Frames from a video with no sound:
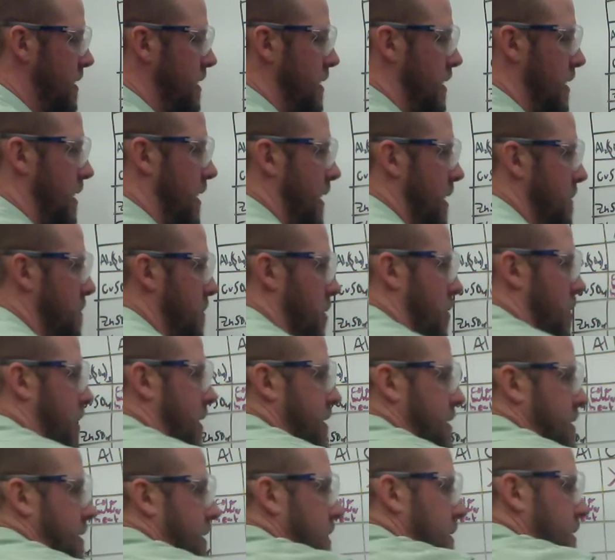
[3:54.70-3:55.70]
I'm going to
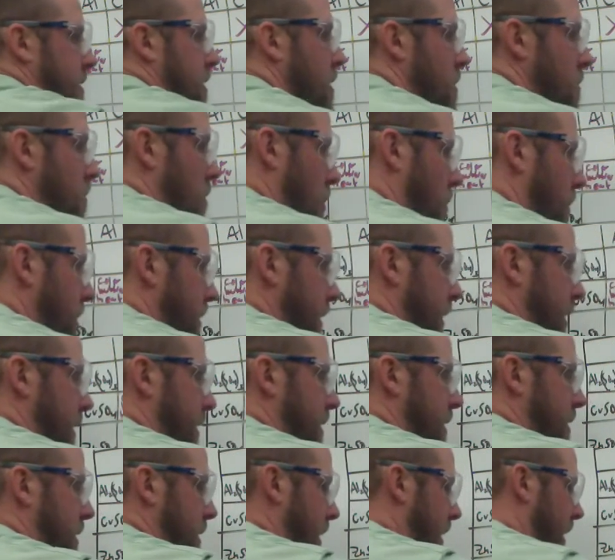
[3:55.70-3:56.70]
erase this, what we did
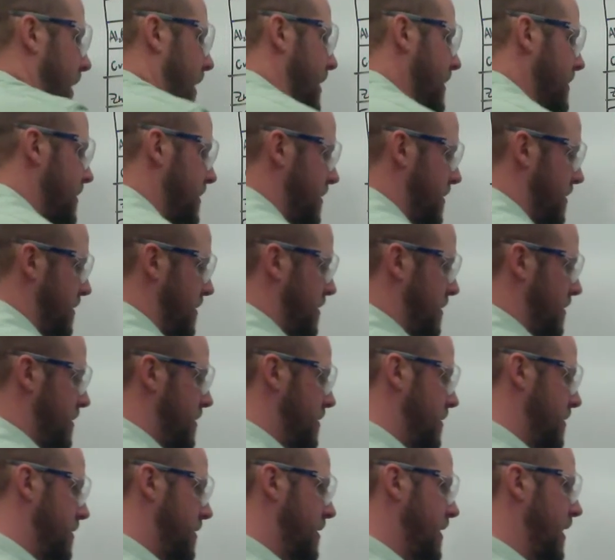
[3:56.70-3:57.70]
in class
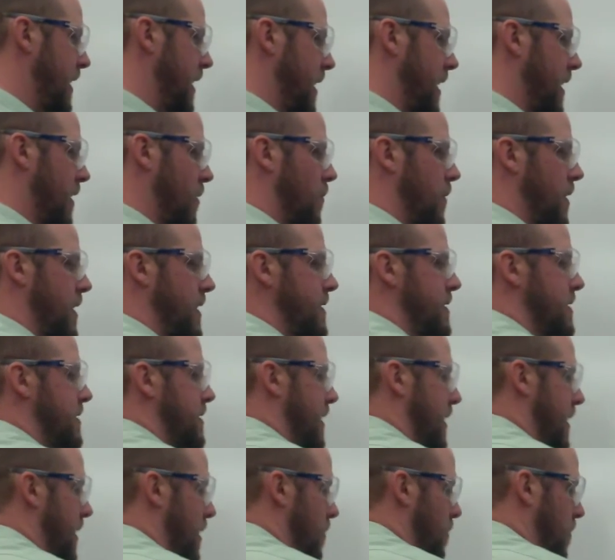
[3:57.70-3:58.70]
today on
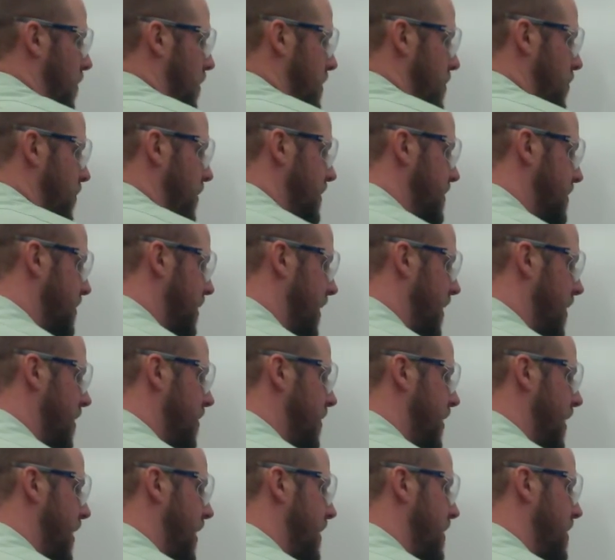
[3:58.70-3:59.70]
Wednesday was we saw
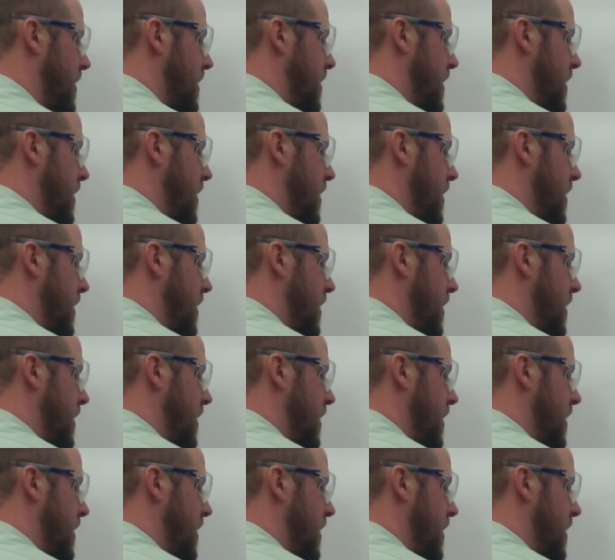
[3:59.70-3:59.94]
that